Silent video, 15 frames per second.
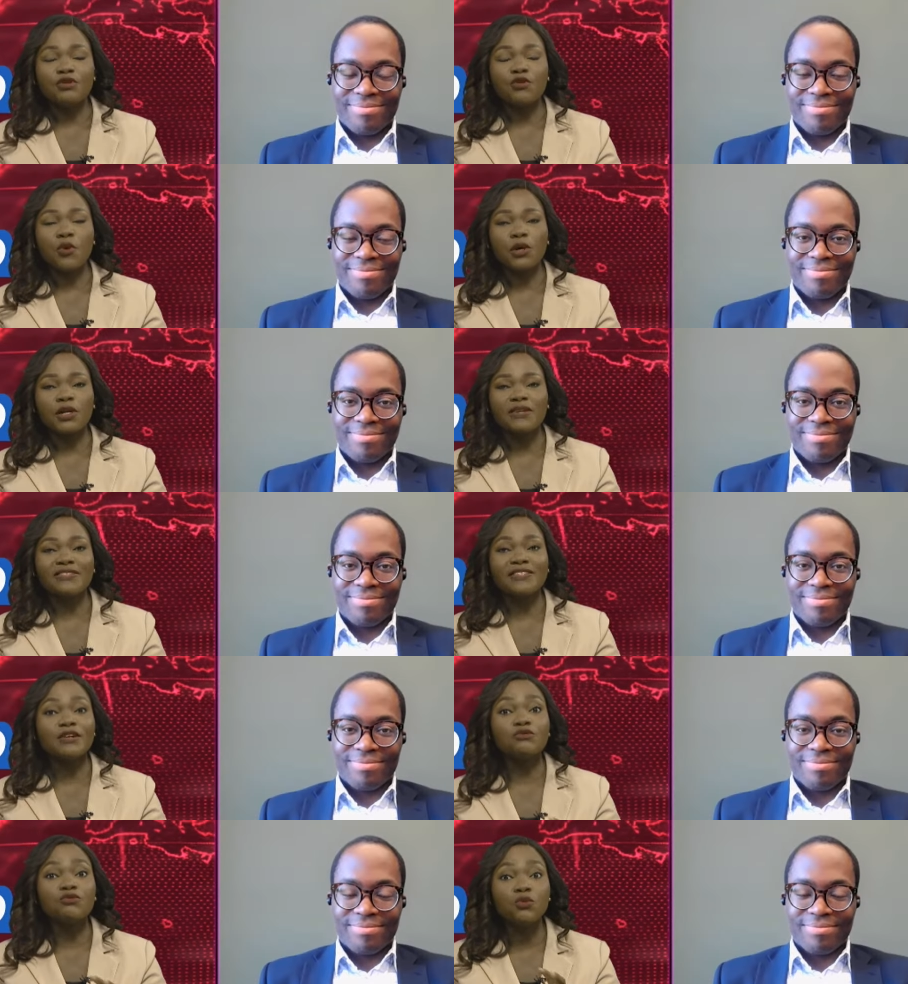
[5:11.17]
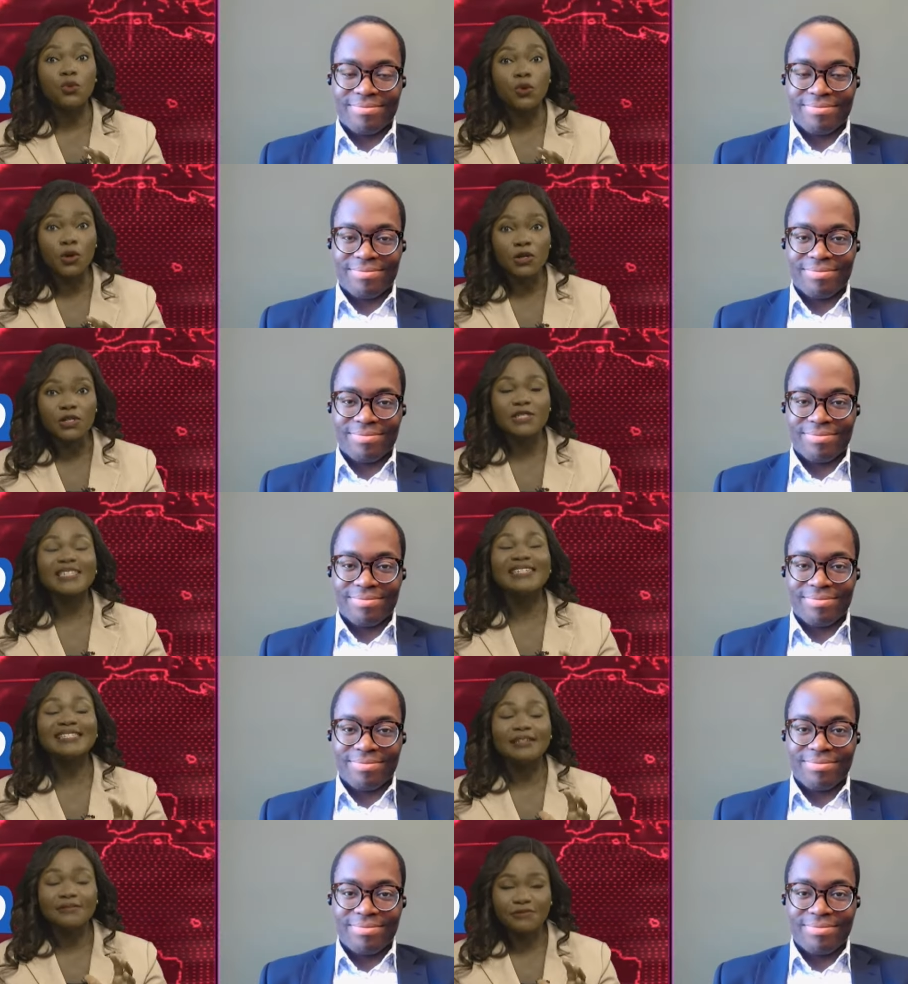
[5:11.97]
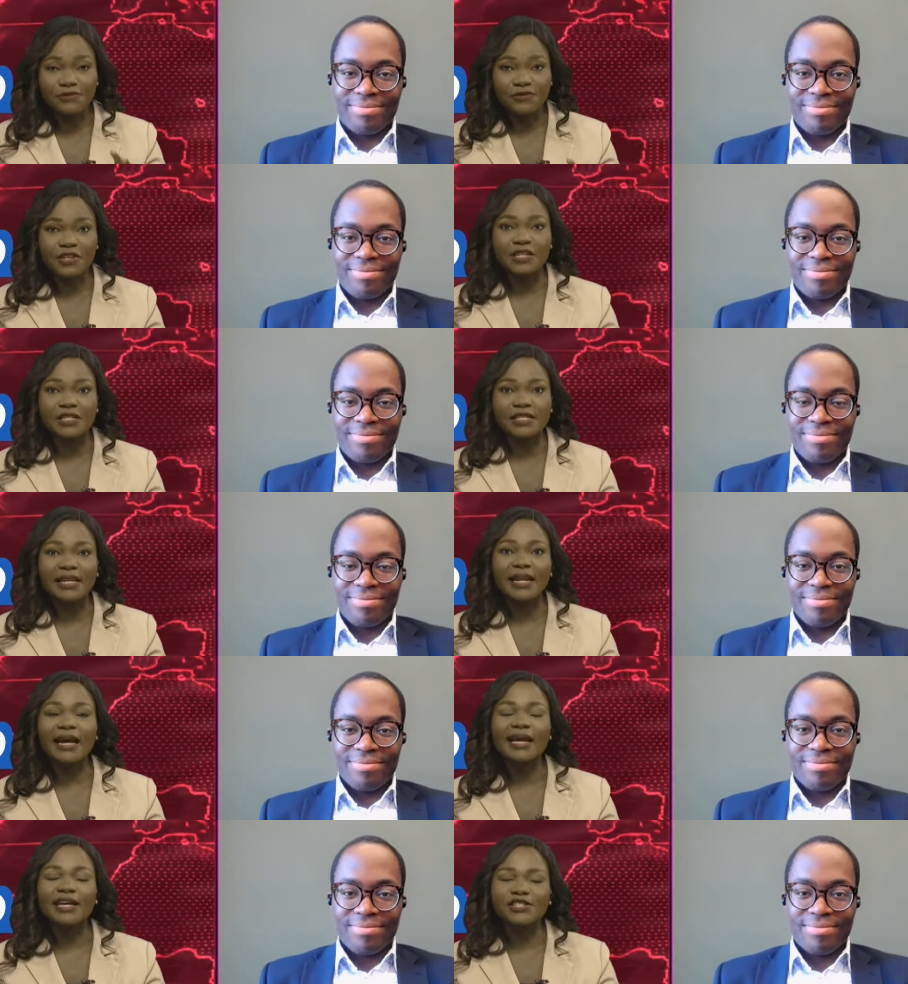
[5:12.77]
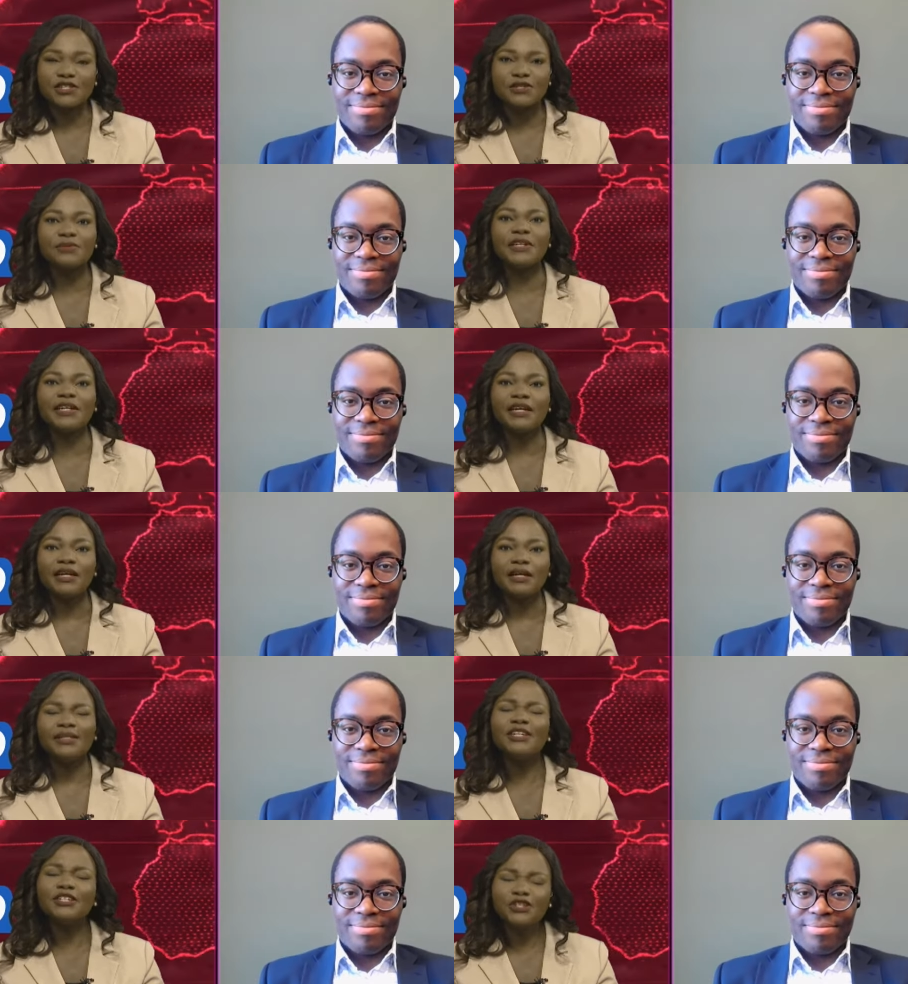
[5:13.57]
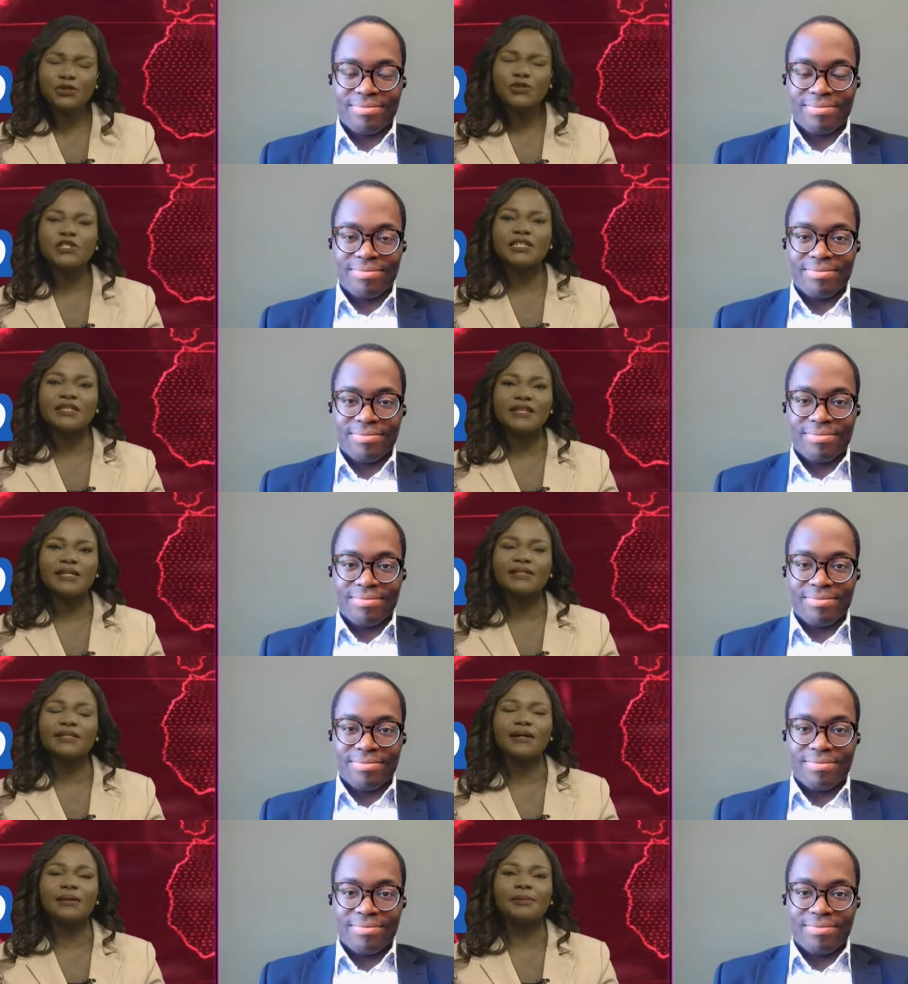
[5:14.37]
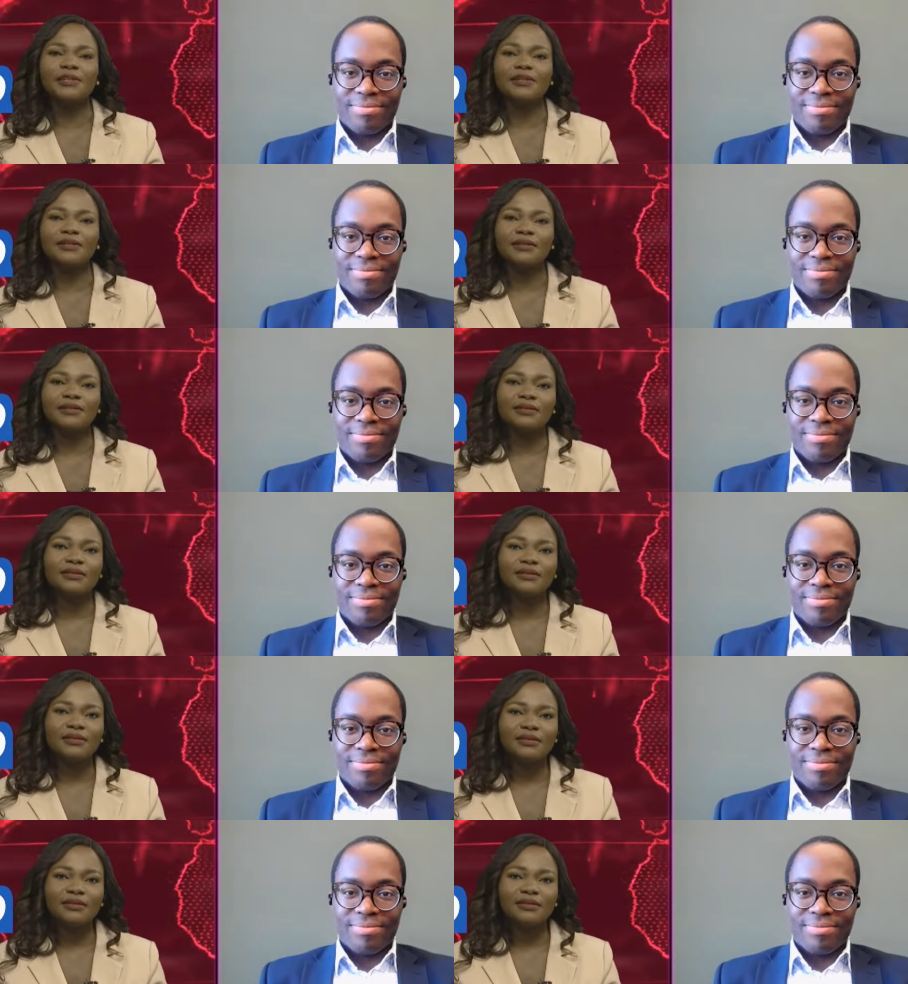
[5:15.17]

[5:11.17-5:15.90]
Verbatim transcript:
Speaker 1: recording their worst defeat in history. Did you see that coming?